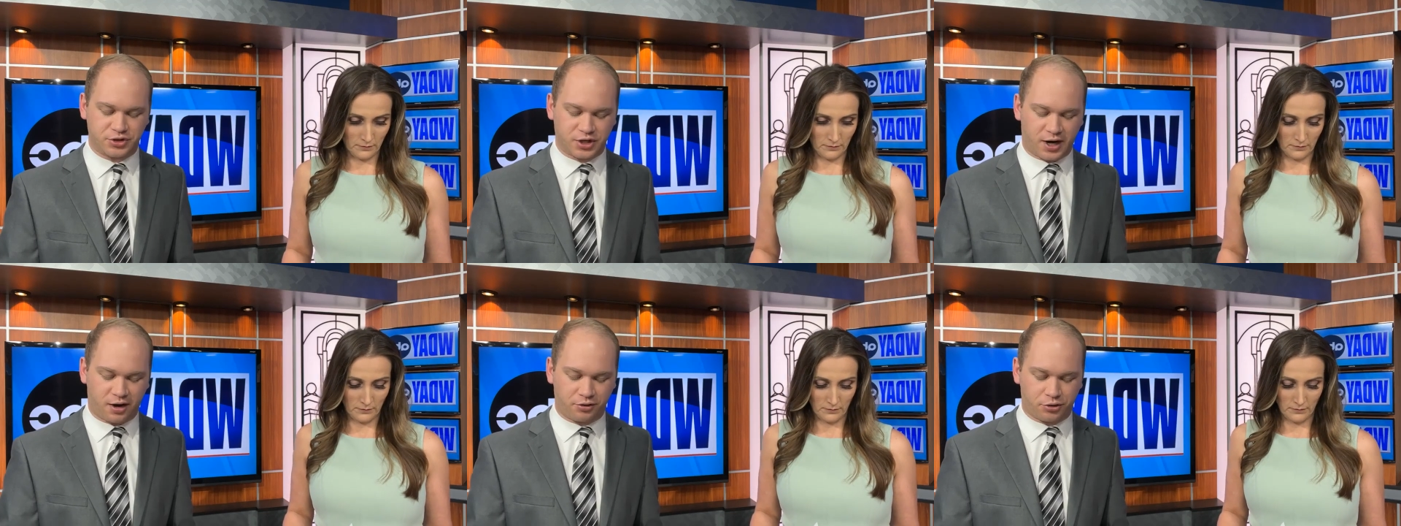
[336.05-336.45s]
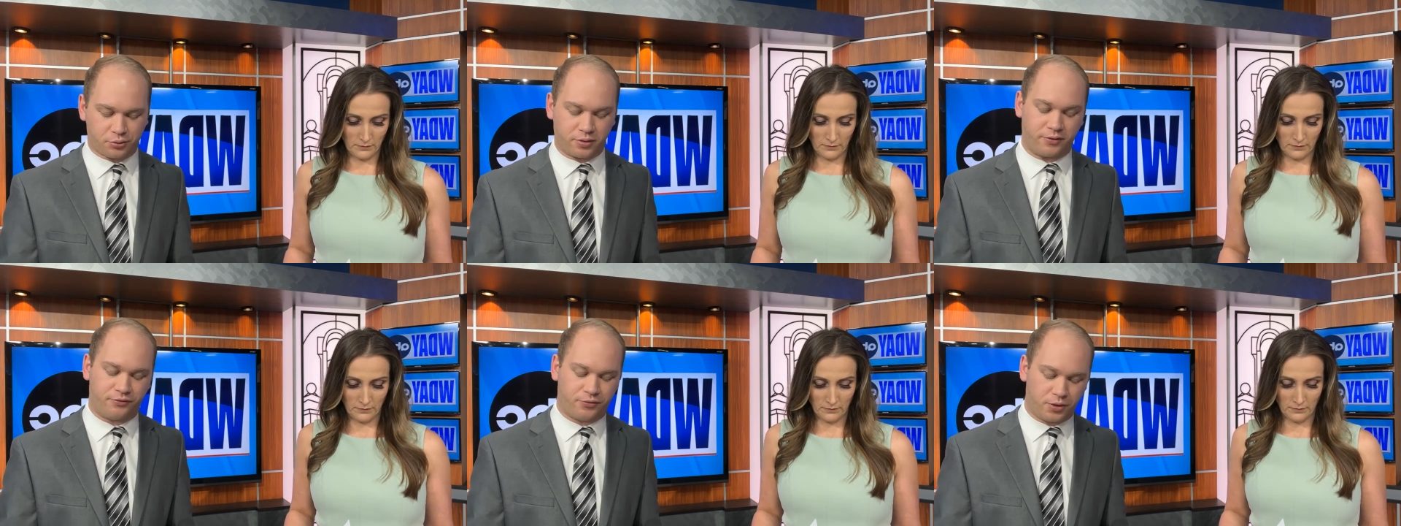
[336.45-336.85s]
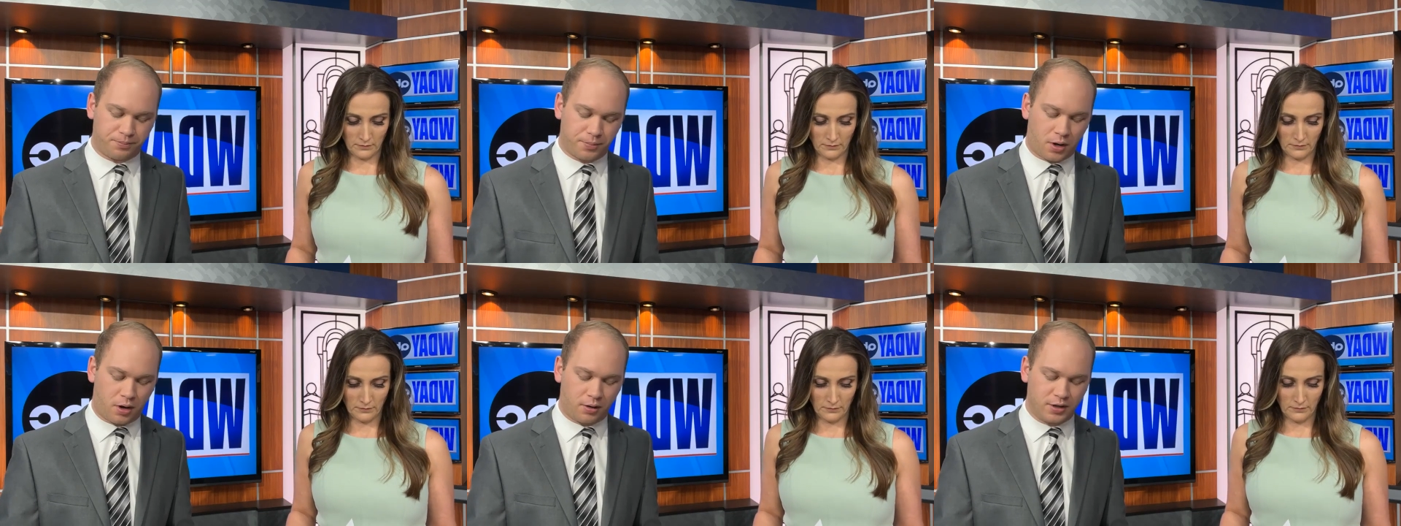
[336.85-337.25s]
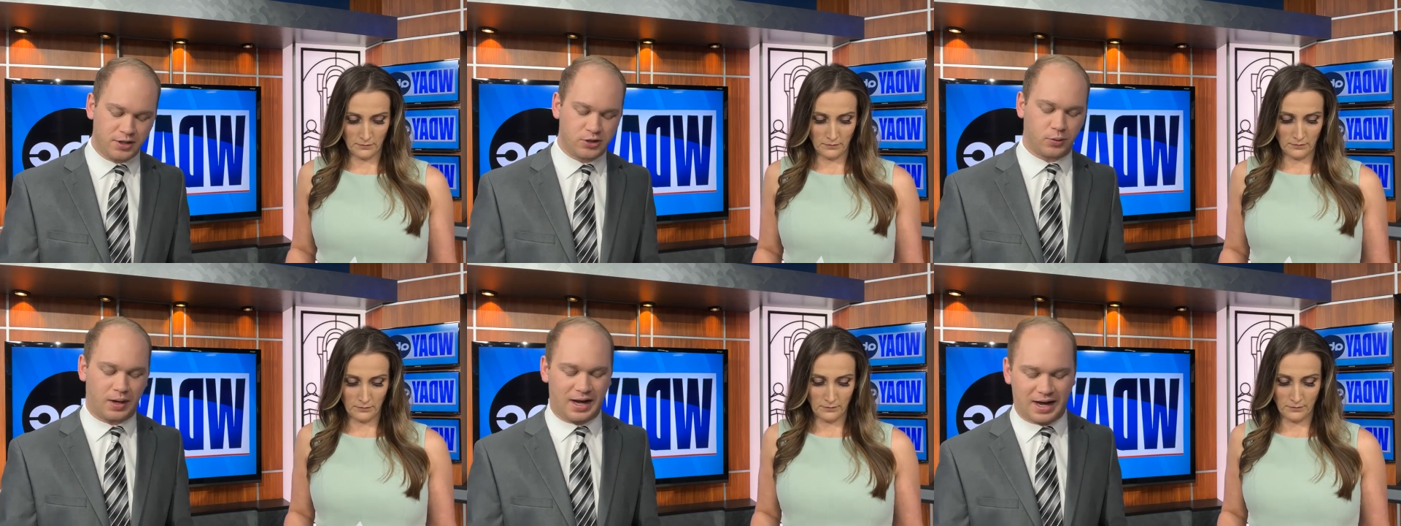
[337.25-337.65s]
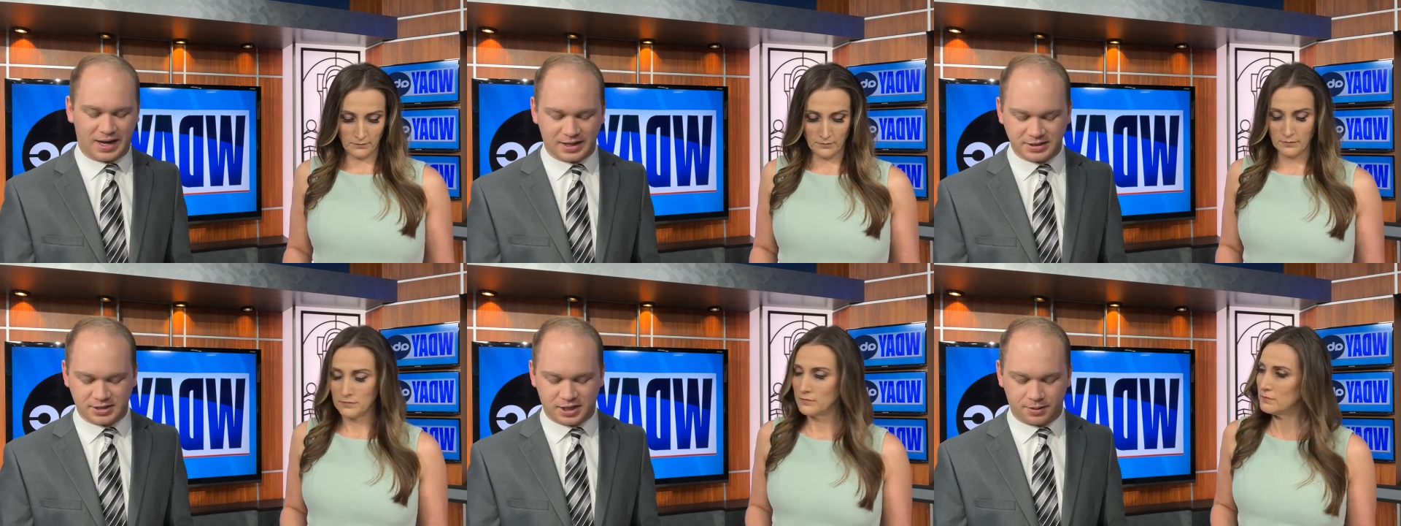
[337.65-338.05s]
Speaker 1: child threw a football into a
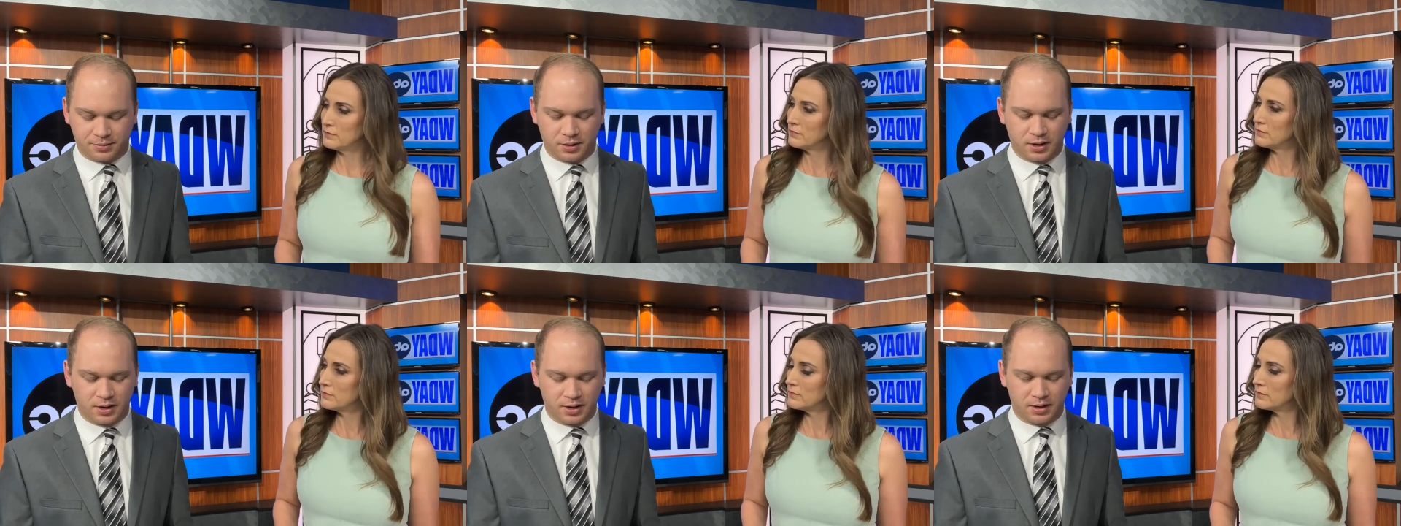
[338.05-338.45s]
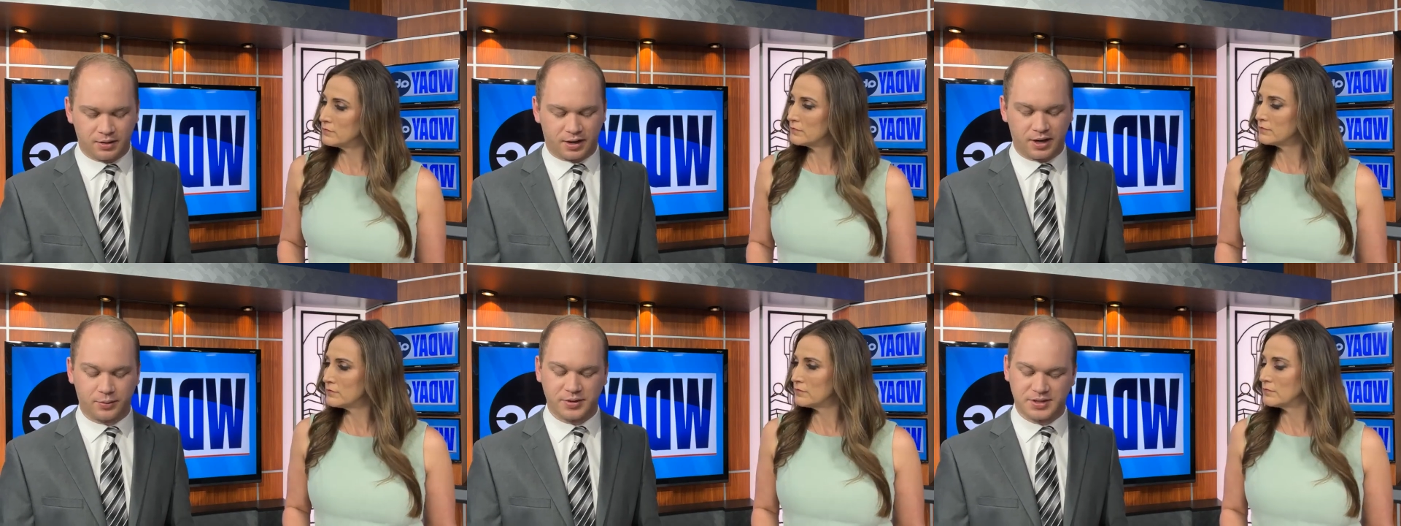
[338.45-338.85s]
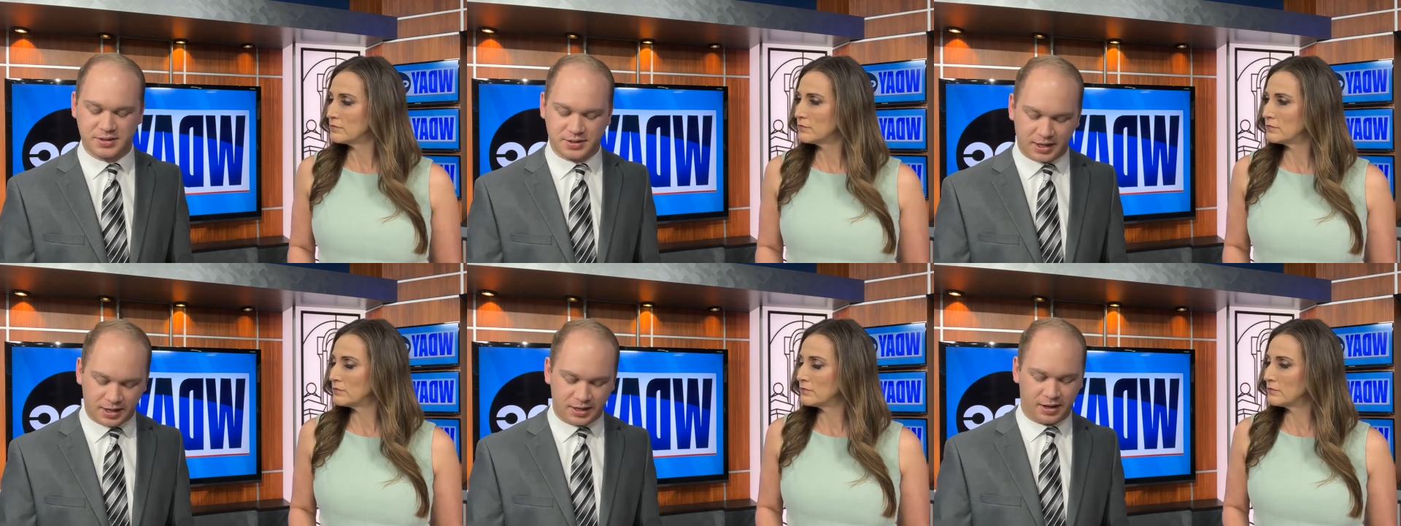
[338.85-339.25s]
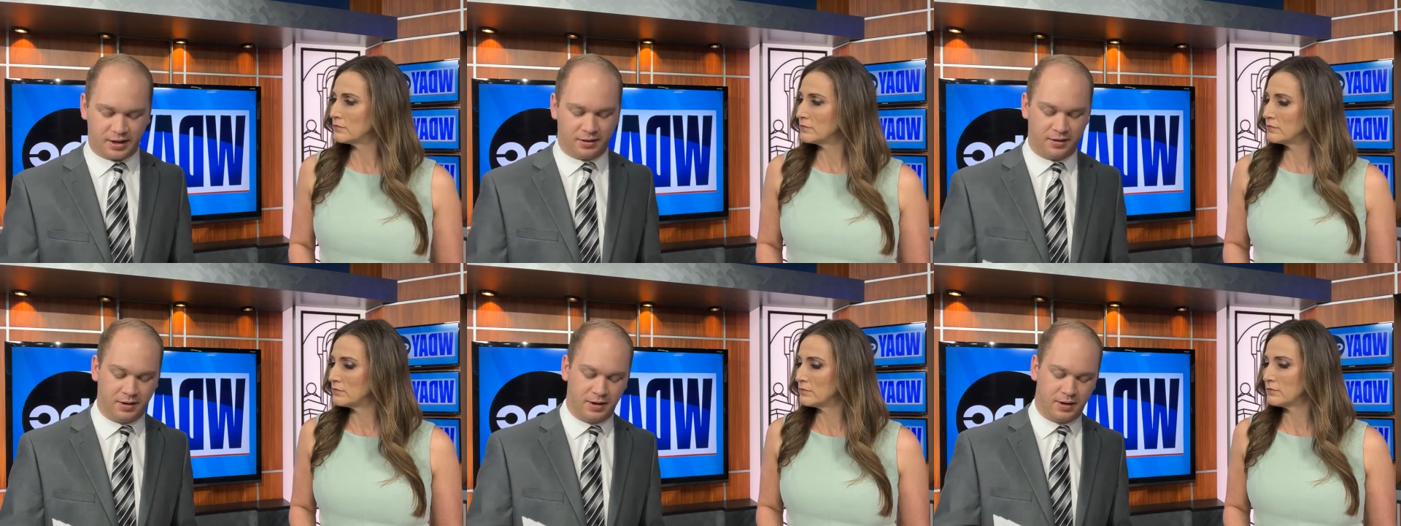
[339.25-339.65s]
hot tub that he was sitting in.